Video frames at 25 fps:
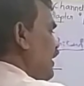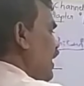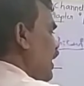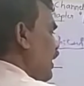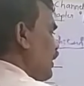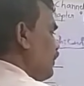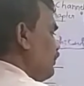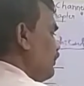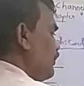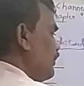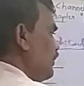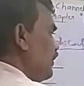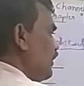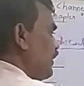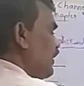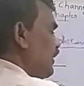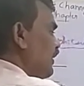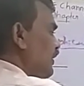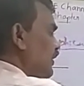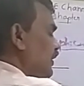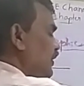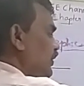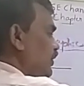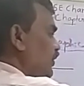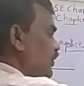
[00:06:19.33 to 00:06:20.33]
comes,
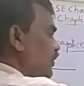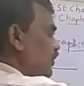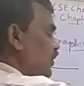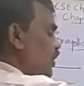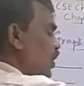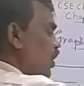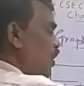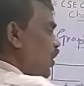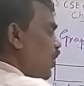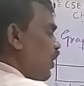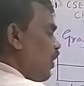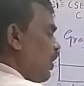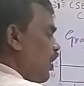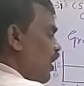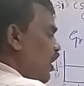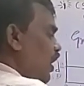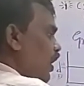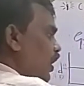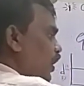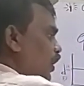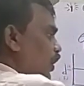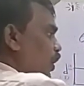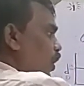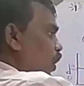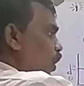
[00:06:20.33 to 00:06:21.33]
this is called
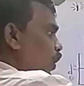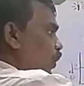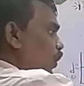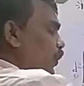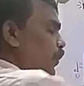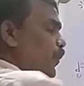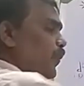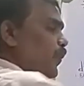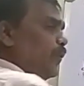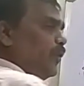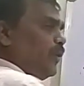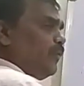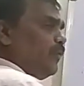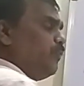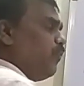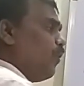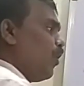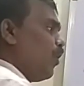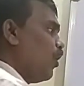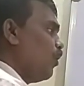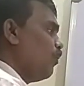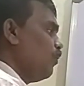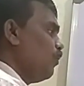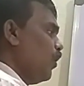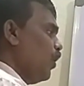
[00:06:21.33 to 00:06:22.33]

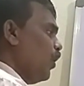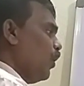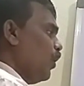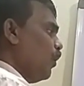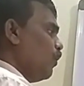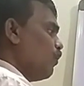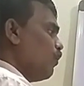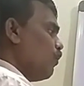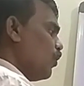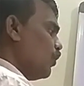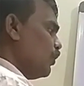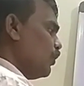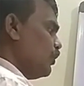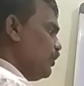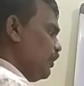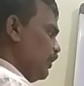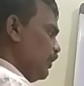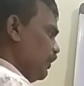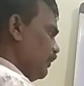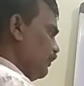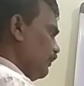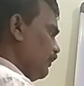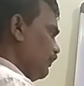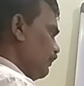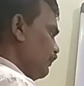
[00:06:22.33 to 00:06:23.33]
non-uniform
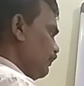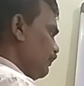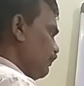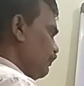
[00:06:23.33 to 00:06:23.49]
motion.